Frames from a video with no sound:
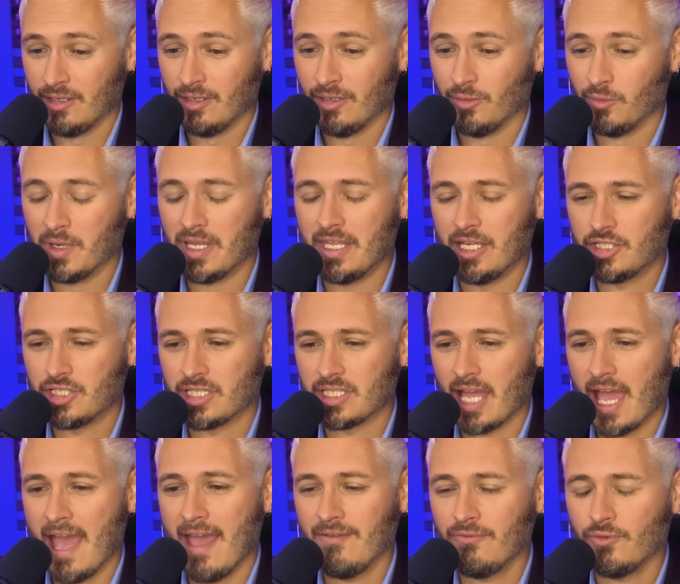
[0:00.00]
When they just
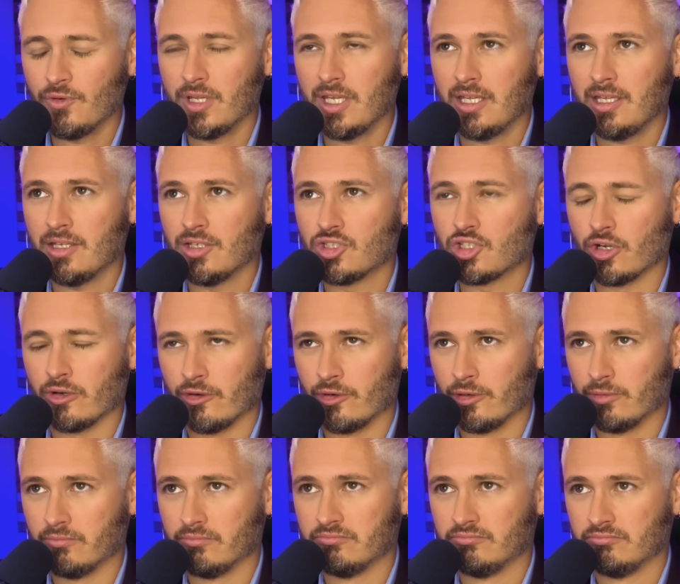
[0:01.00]
every
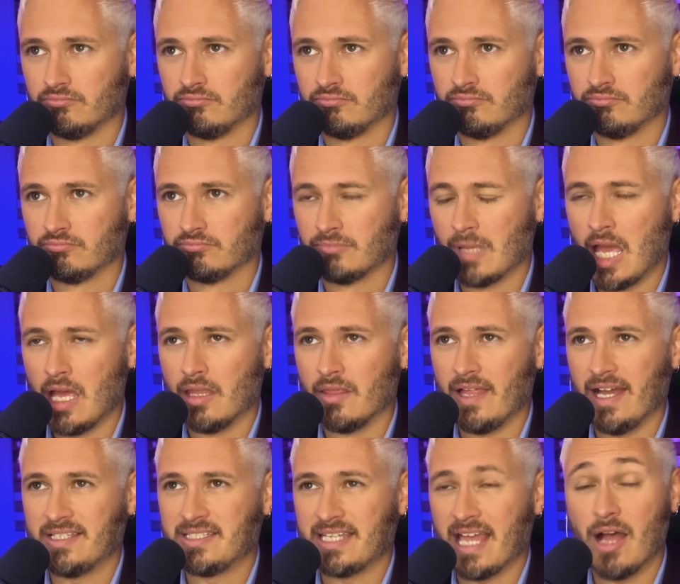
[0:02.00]
term
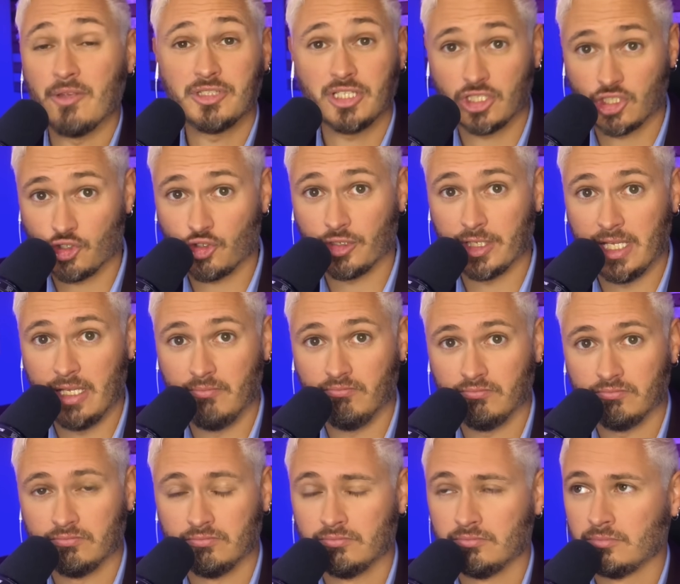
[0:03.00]
that sounds extreme
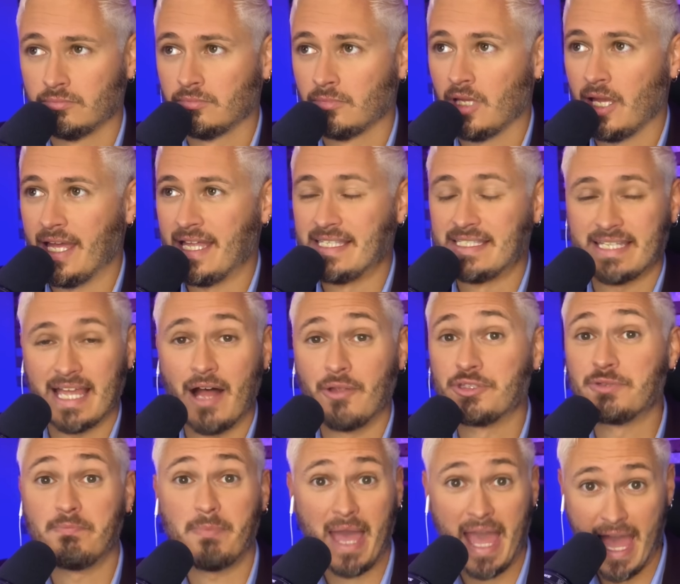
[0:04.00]
and
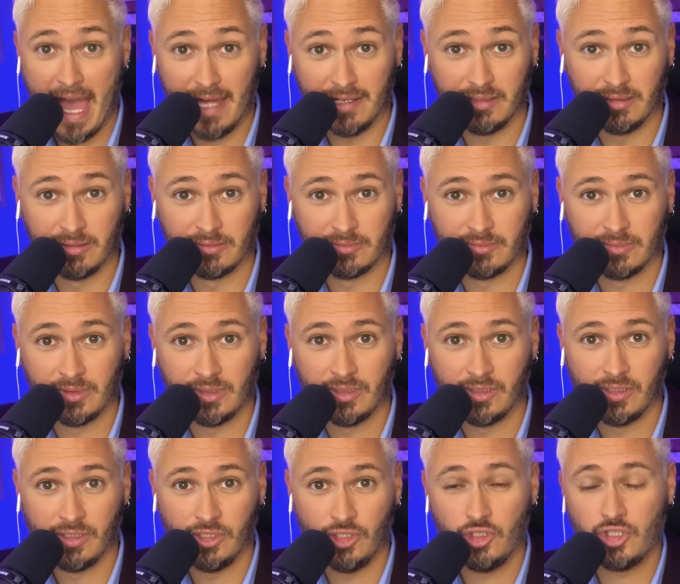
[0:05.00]
sounds bad,
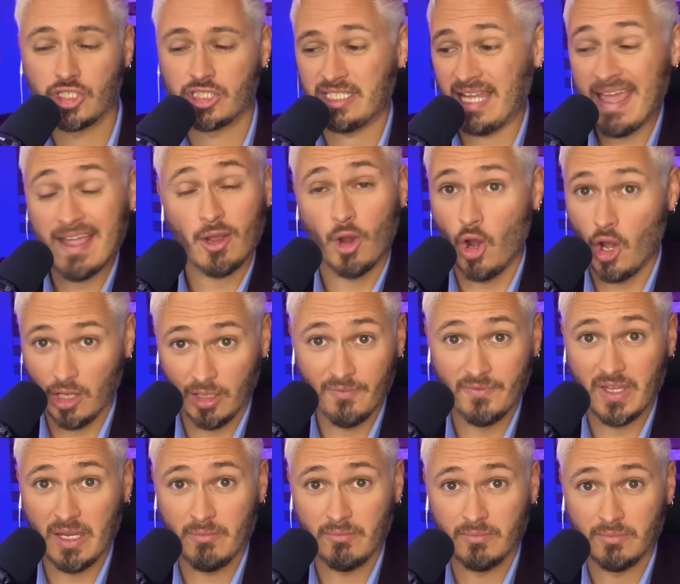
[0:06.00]
you just take all of
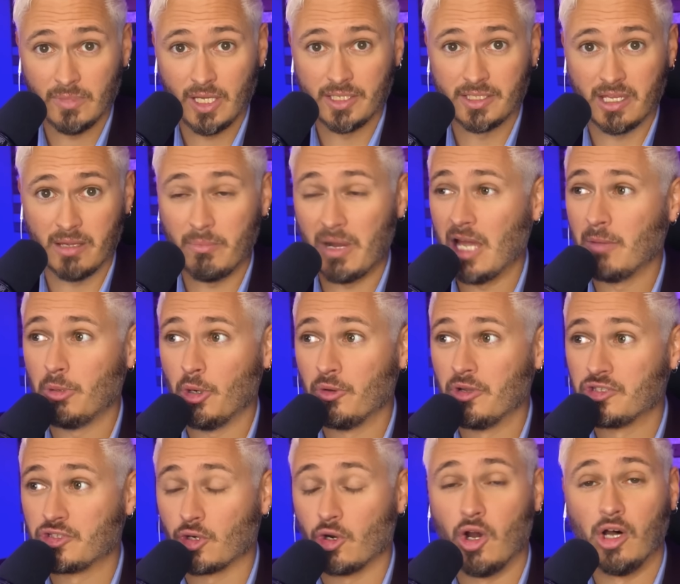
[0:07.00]
them and say my
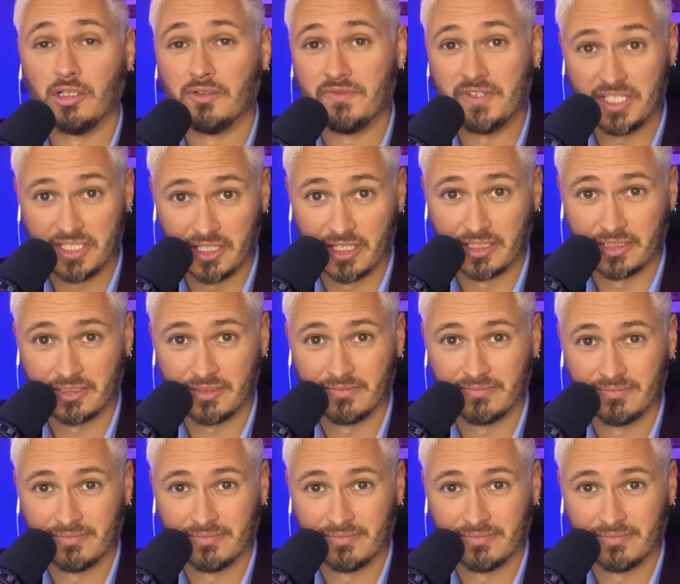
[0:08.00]
opponents are all of these things.